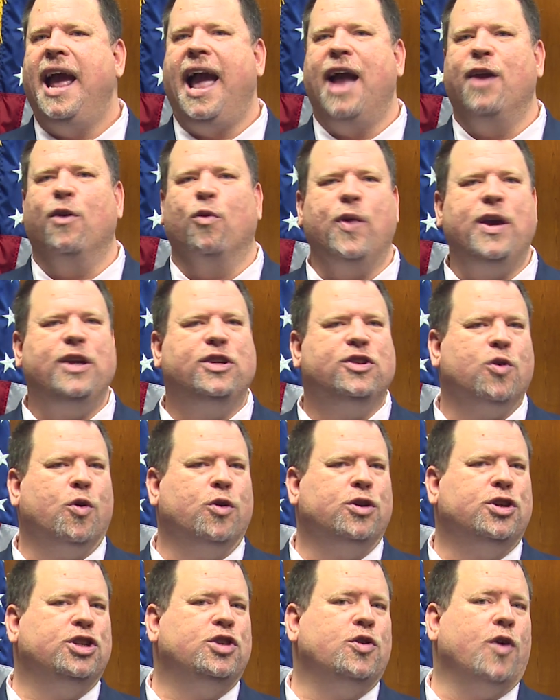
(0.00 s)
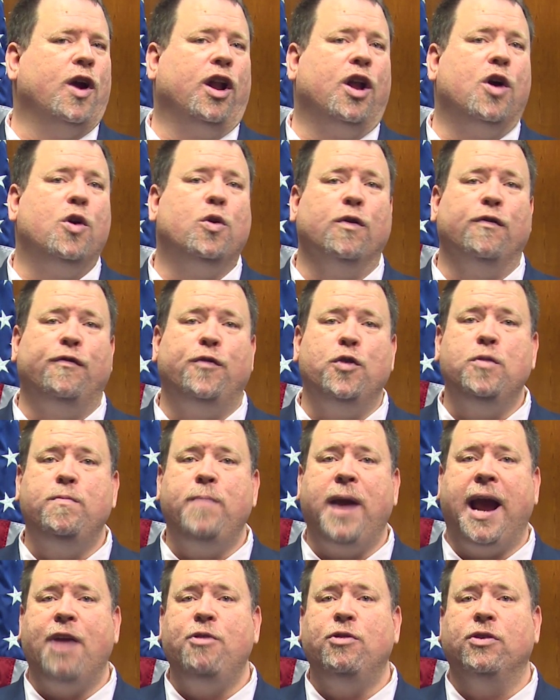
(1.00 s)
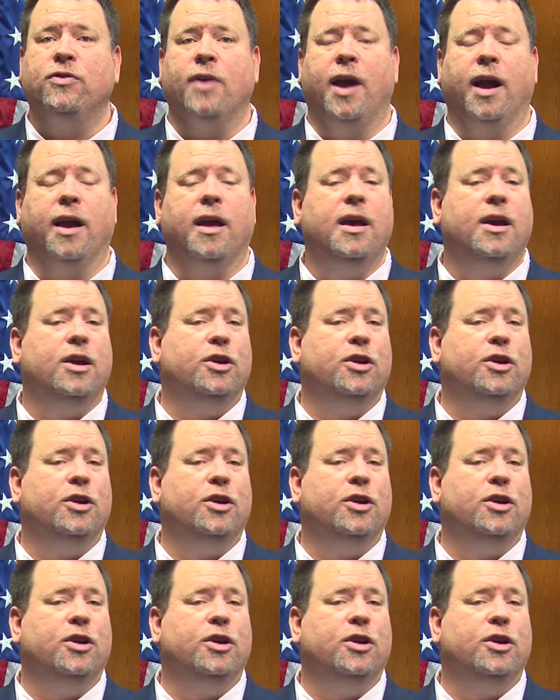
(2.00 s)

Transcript: and resources to our local food pantries like